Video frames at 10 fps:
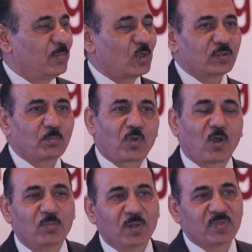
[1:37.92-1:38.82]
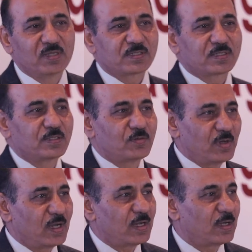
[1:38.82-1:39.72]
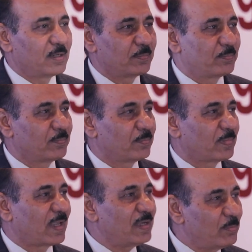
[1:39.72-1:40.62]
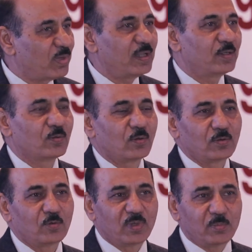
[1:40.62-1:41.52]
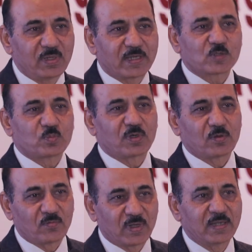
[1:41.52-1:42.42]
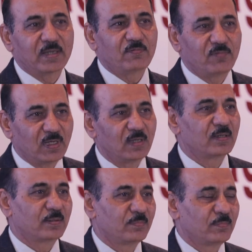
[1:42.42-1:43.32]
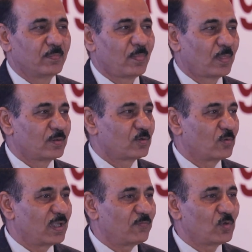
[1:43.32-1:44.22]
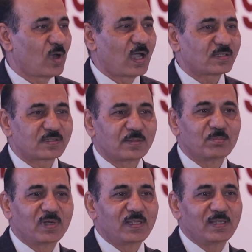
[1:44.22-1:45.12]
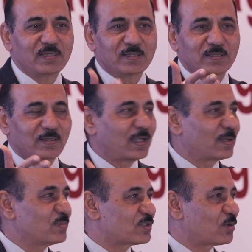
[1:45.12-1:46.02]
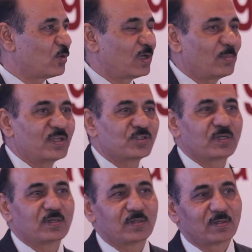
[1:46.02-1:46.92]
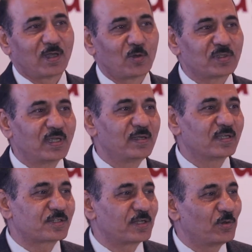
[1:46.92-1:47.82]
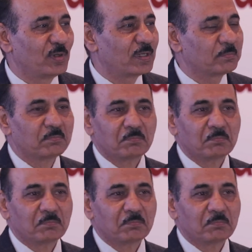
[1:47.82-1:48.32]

Because the problem is today anybody, you know, you may be expert on any field. Today if you ask somebody, like Mr. Goyal mentioned, how is the industry doing?